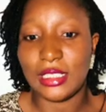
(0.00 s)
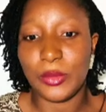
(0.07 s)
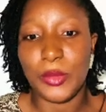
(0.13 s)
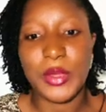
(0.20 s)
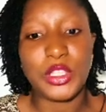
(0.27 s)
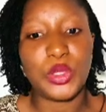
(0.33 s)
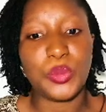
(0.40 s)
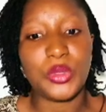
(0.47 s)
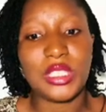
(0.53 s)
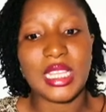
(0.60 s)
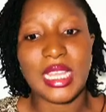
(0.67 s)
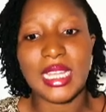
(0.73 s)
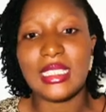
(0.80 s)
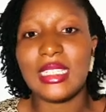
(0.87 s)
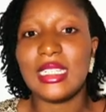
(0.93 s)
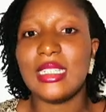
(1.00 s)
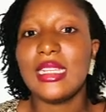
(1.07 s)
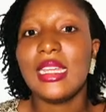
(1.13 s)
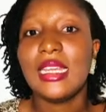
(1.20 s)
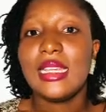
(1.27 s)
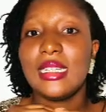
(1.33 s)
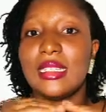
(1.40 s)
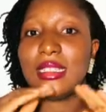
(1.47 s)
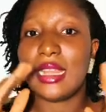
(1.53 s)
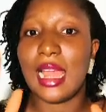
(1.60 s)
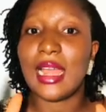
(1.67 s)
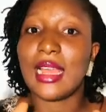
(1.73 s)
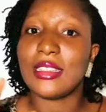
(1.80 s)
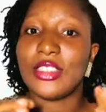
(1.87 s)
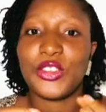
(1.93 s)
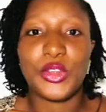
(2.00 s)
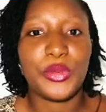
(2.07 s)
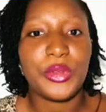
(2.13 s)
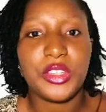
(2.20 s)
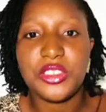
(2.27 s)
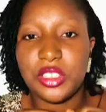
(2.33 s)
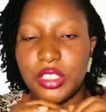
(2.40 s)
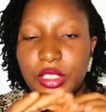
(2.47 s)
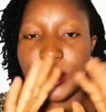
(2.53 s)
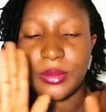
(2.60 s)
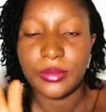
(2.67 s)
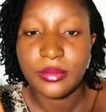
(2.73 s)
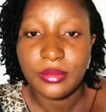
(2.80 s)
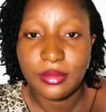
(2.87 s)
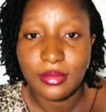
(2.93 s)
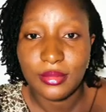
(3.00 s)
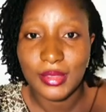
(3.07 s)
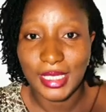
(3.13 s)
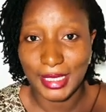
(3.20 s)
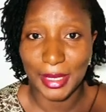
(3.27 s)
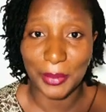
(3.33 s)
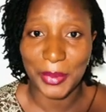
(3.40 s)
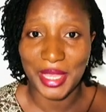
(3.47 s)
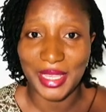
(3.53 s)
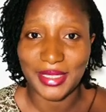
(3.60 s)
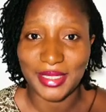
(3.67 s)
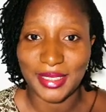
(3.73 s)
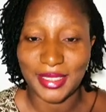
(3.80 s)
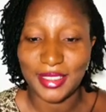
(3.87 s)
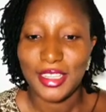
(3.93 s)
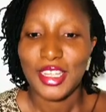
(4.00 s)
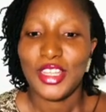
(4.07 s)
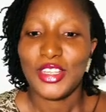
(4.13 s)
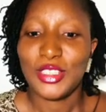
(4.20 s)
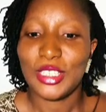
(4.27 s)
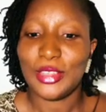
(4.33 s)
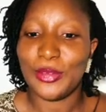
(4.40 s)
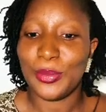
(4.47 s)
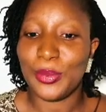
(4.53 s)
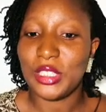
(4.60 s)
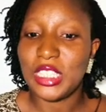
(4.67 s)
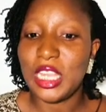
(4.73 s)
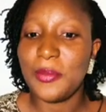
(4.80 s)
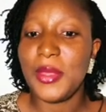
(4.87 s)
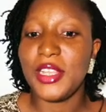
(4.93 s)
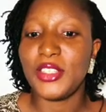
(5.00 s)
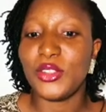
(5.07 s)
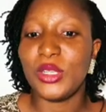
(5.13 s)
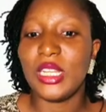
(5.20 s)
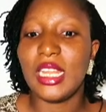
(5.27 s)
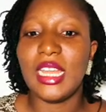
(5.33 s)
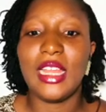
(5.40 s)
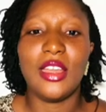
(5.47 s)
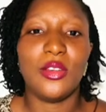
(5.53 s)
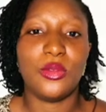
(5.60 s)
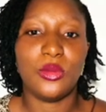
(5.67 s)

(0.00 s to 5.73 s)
The moment you put hidden, that category just disappears. If you put image only,